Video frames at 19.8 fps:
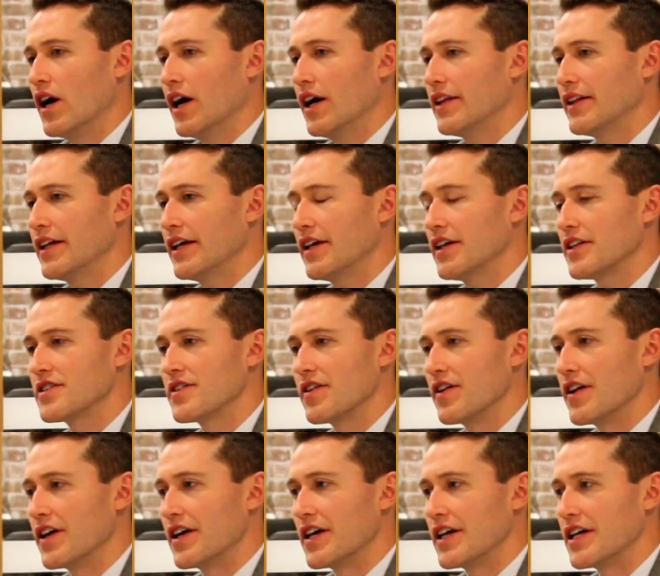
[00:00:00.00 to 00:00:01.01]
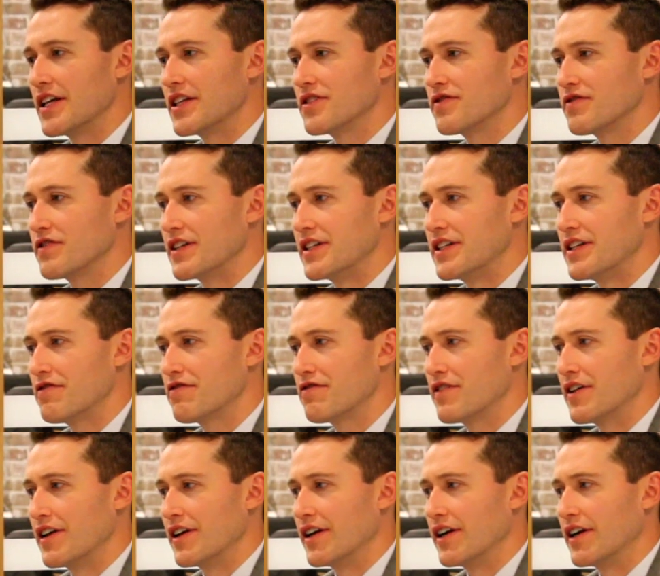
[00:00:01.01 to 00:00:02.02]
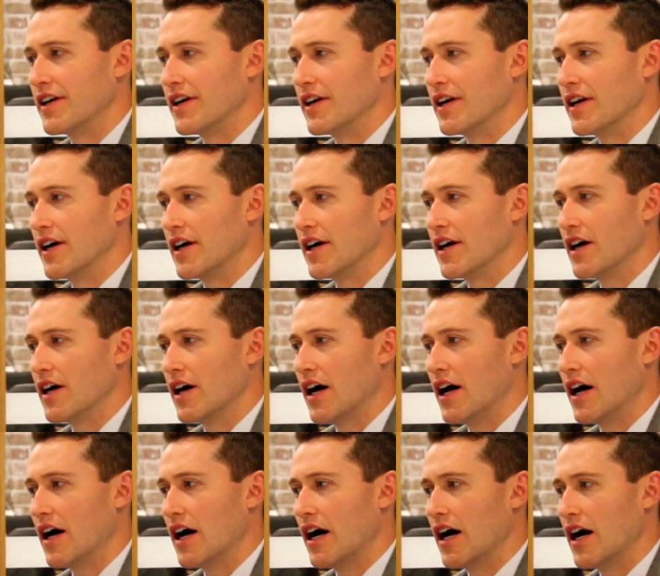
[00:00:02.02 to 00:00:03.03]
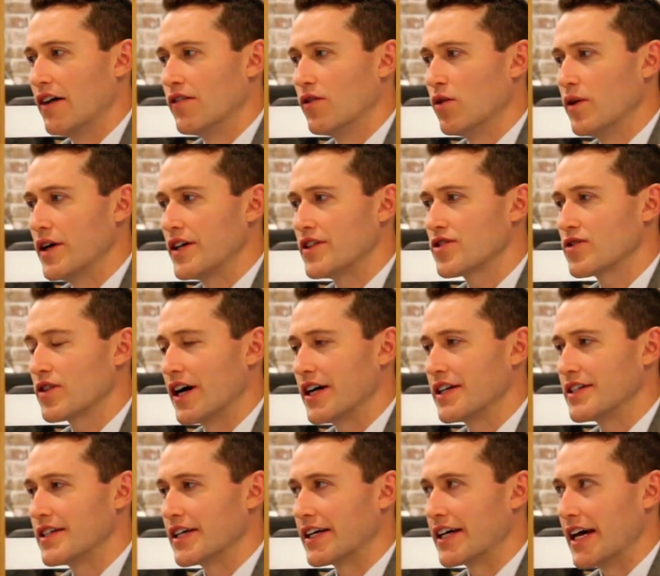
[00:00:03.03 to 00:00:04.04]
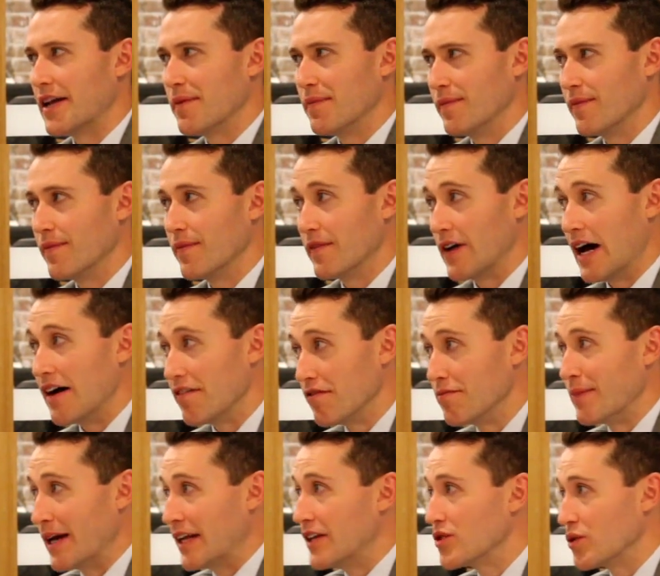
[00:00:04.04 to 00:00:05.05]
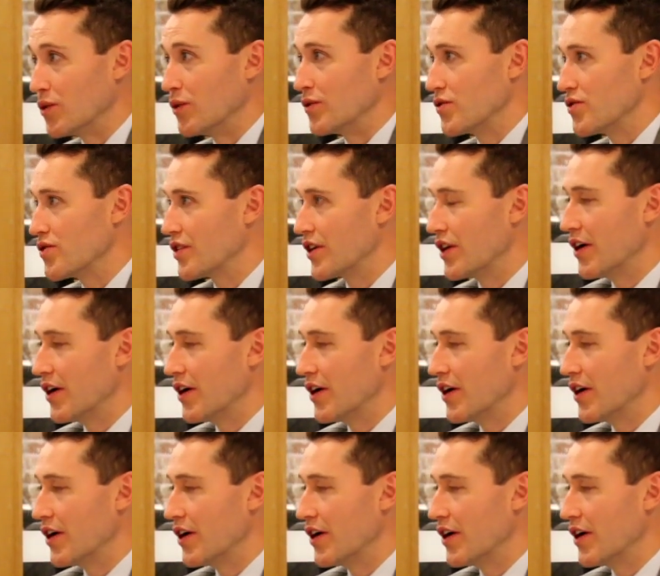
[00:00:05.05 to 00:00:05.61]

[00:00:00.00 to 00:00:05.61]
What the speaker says: I think it's for different. I've always tried to have mentors,